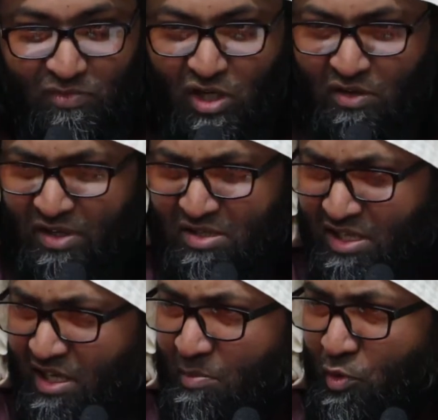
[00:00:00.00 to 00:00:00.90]
Not even a
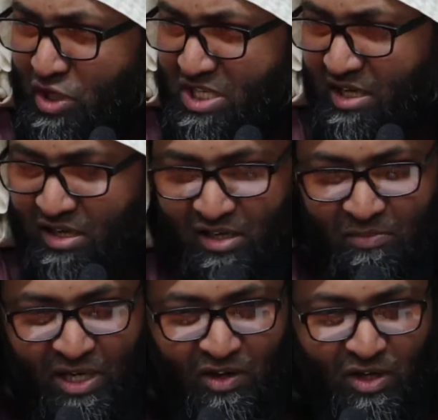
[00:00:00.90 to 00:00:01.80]
single paisa,
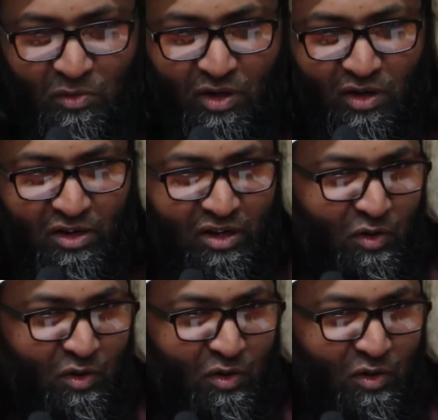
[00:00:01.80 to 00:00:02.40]
in Bengali we call it,